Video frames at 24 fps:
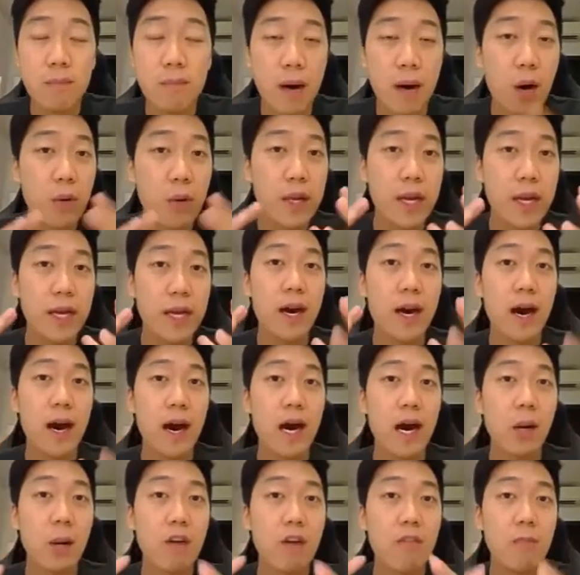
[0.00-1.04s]
about and
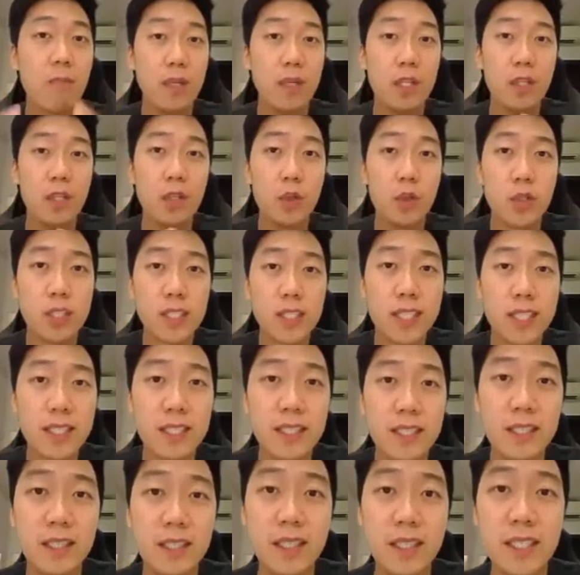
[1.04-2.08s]
how I've been
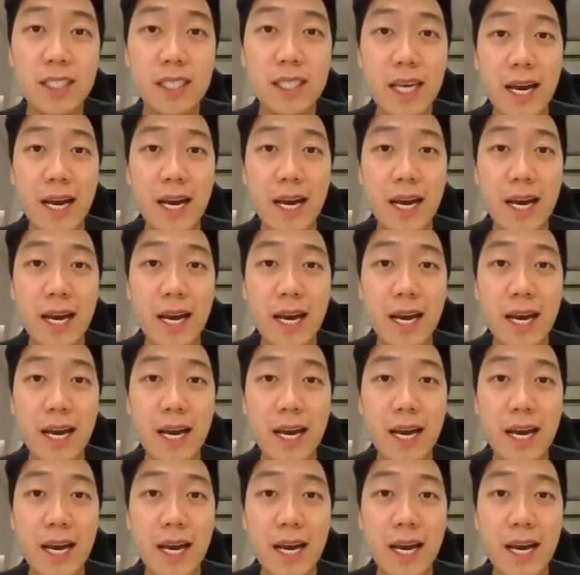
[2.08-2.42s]
using this